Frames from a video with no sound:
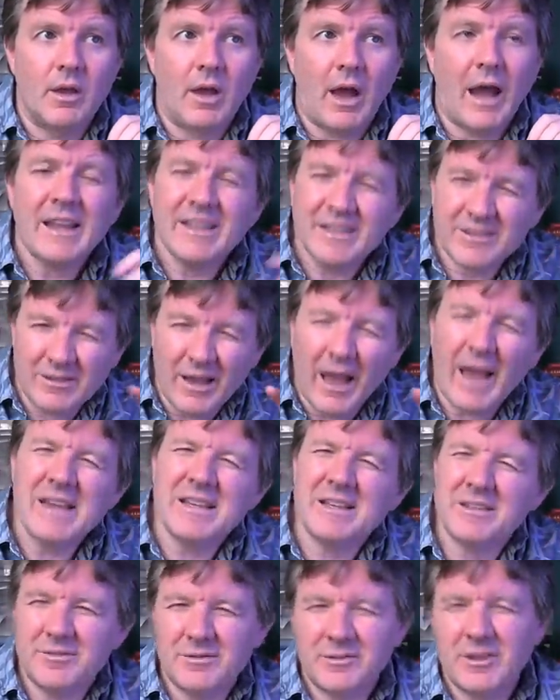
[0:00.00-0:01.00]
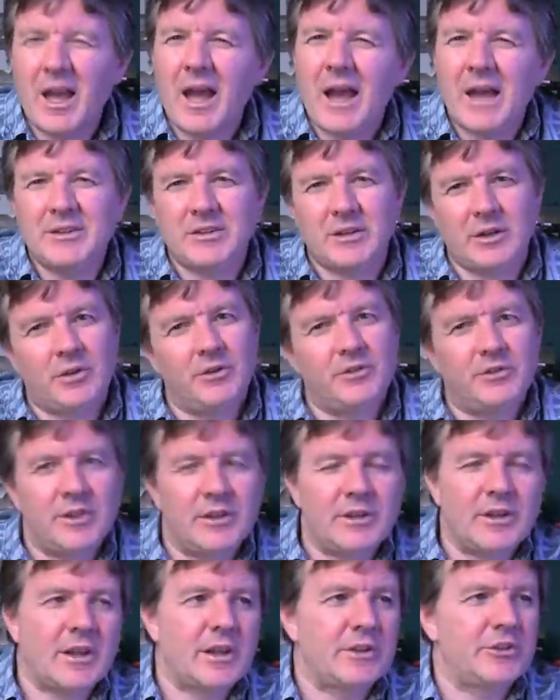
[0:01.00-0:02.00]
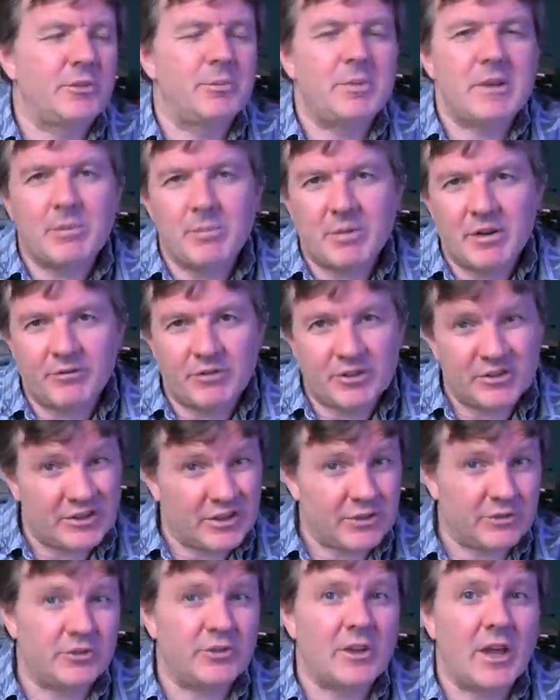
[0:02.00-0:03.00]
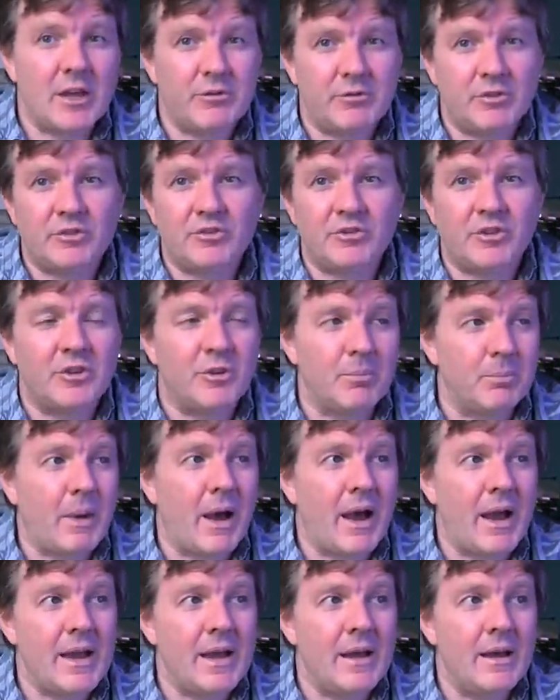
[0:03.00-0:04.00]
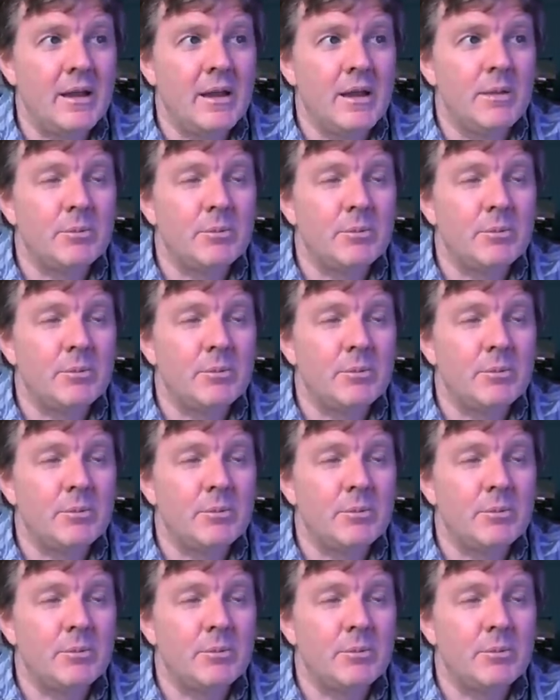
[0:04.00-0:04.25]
I, I kind of consider that to be a bit of a disservice to the buyer,